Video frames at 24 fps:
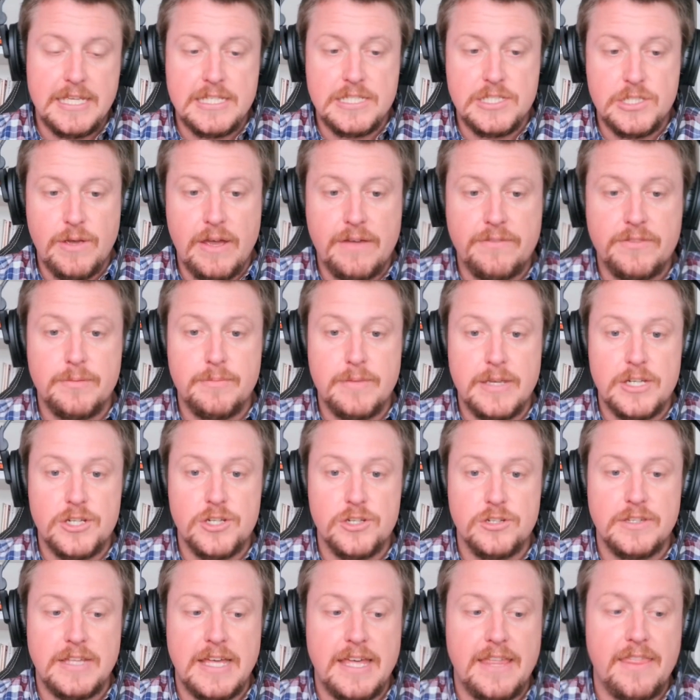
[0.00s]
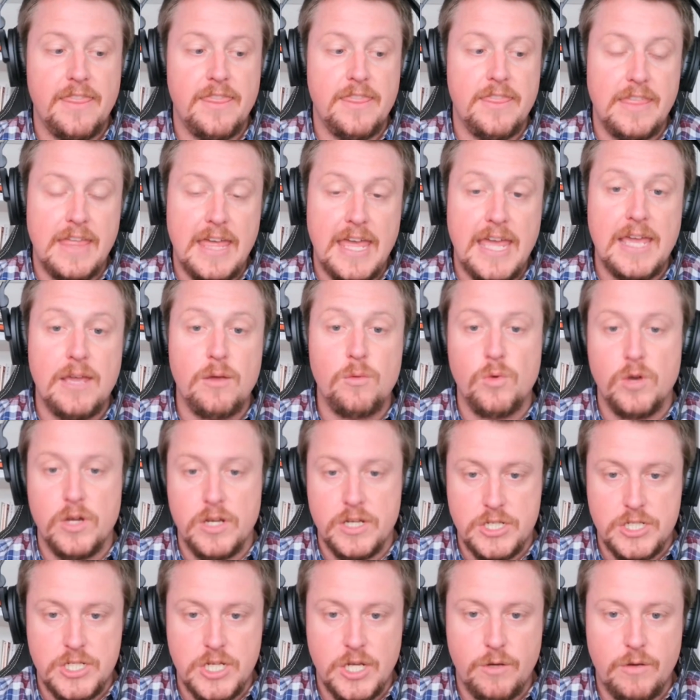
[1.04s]
is you have to make sure that they
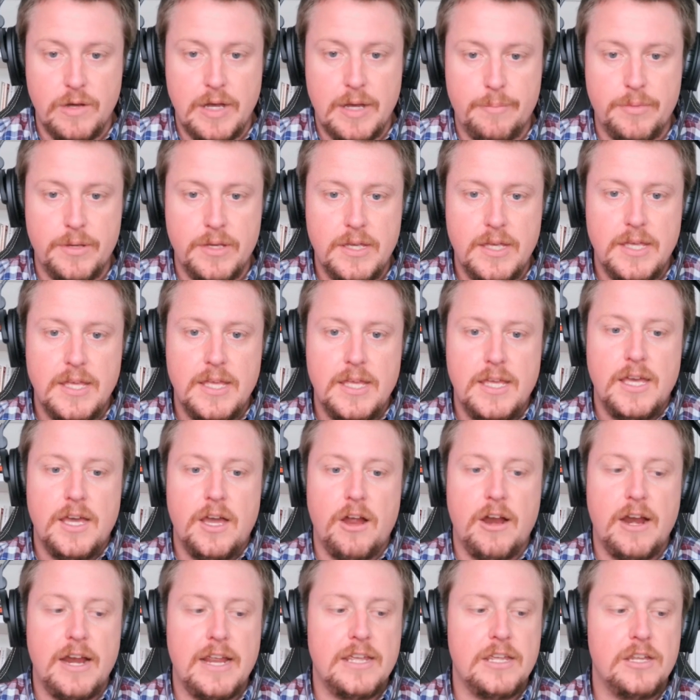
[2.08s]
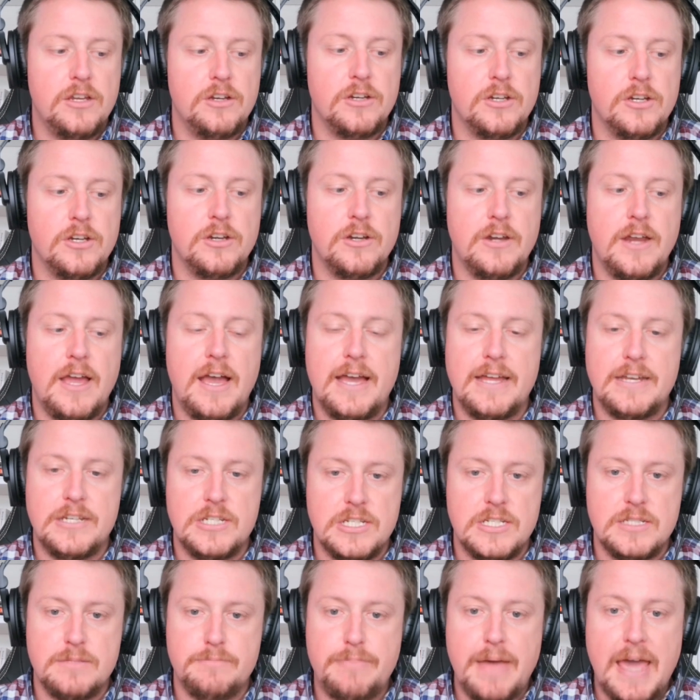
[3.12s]
want to show up. All right, you're not
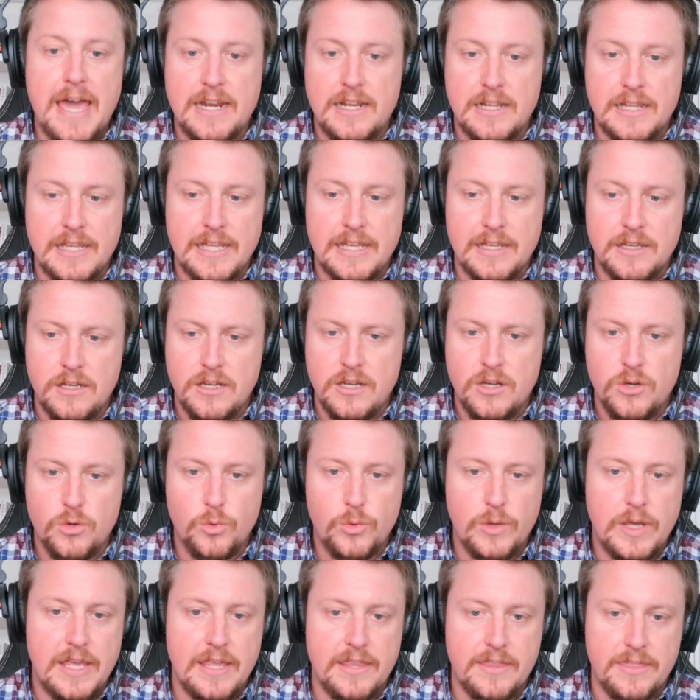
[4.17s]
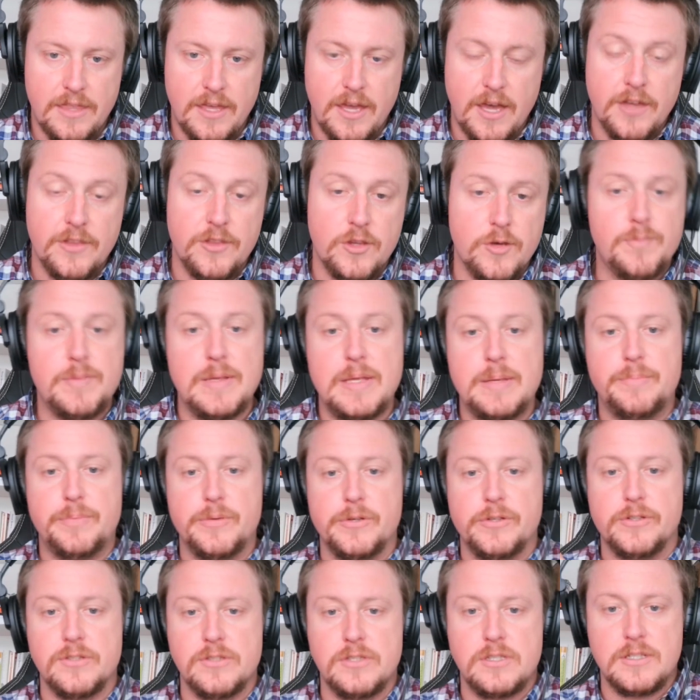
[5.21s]
just battling with other
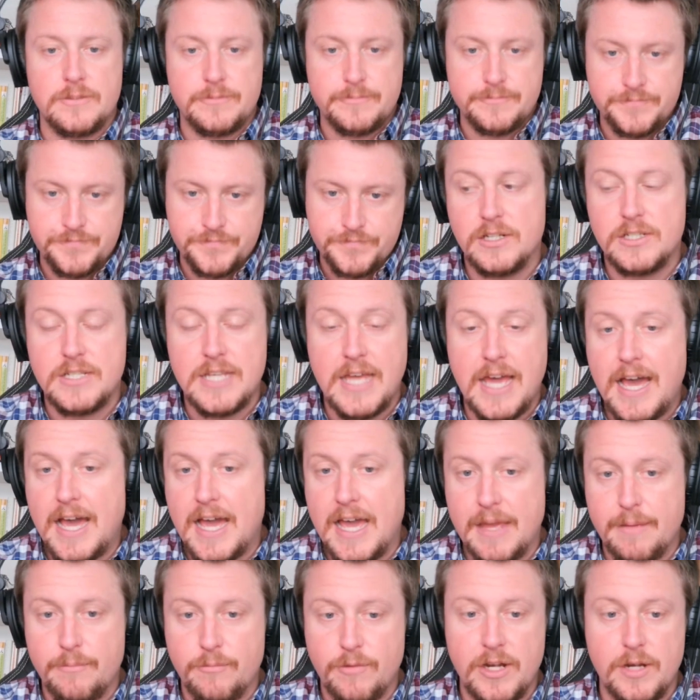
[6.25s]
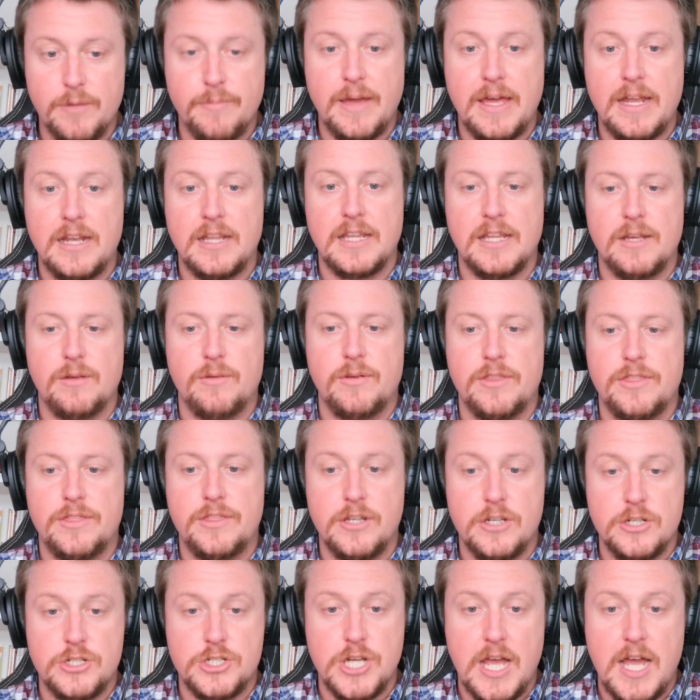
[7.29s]
people's their time, right? You're battling
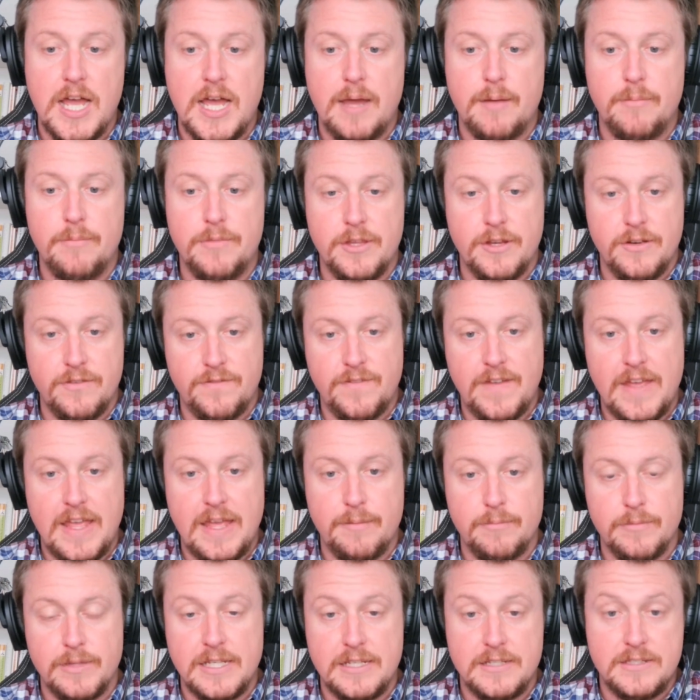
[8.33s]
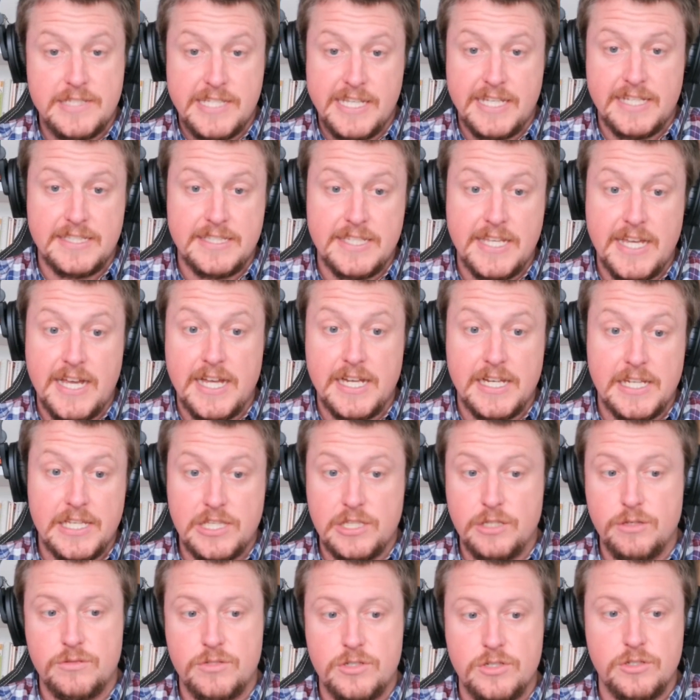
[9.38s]
with their job, their family, TikTok,
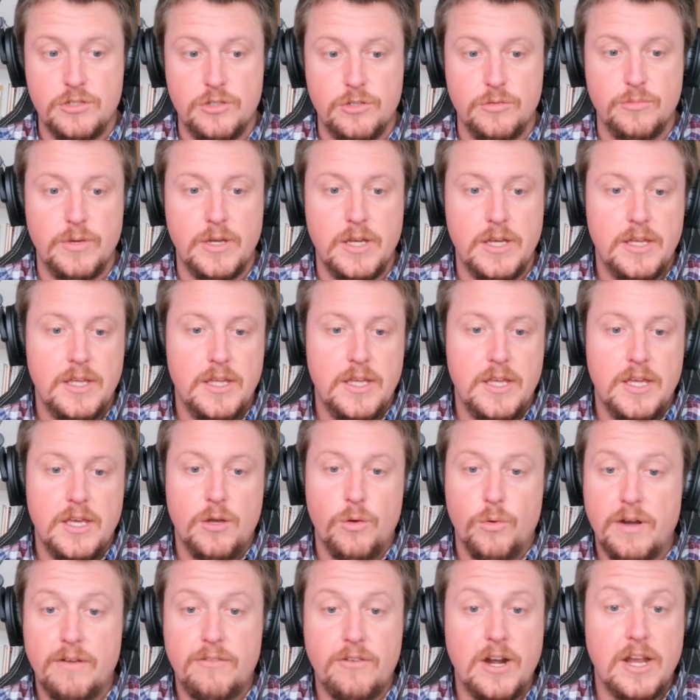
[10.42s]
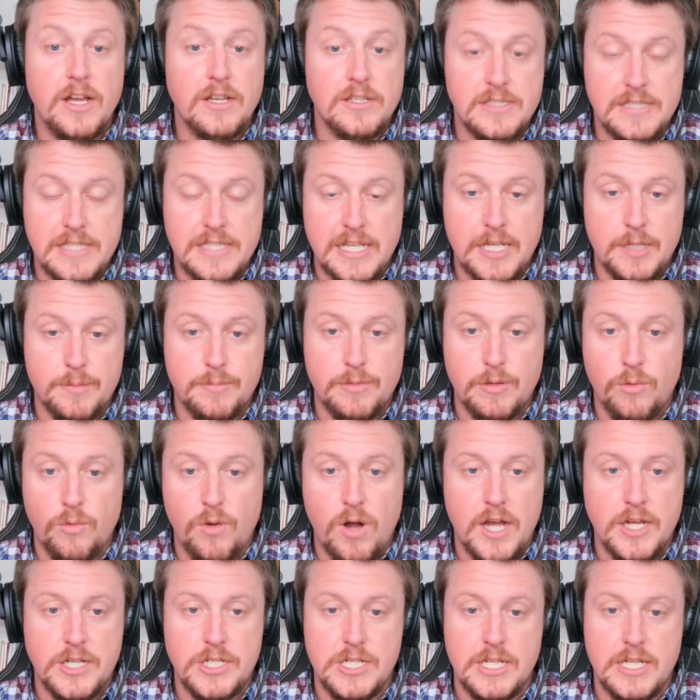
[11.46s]
YouTube, whatever else they could be
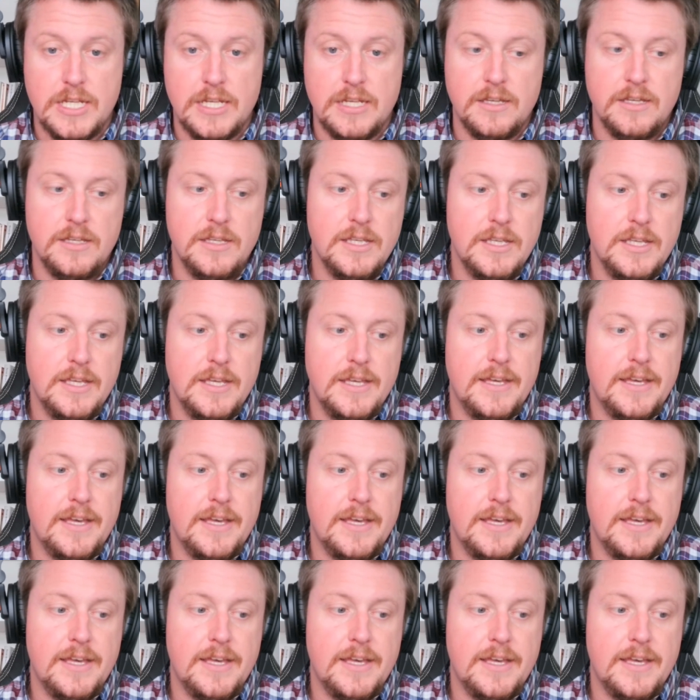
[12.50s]
watching.